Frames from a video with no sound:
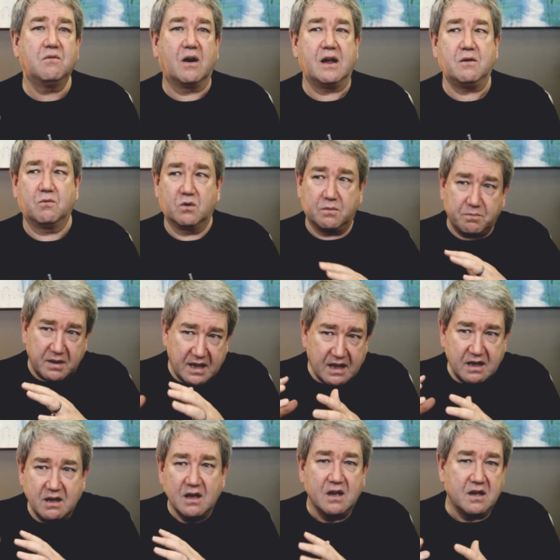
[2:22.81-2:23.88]
right, would
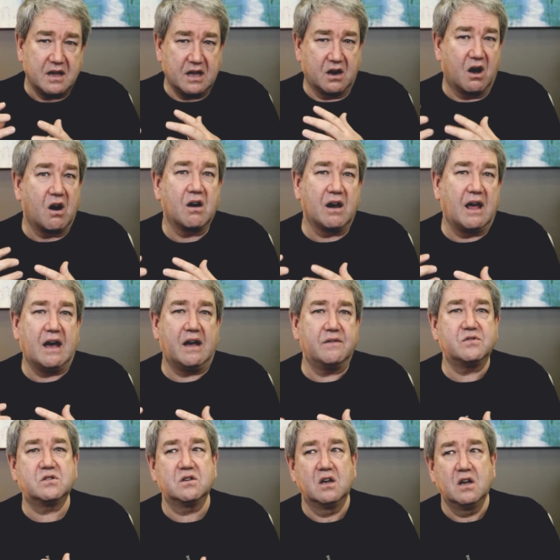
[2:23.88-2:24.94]
be in our
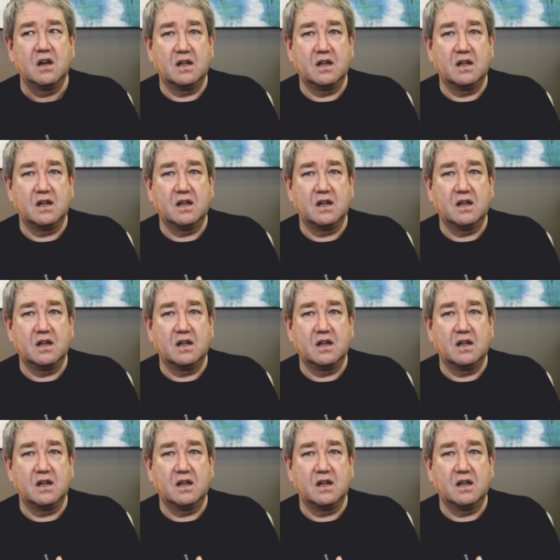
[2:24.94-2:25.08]
lives,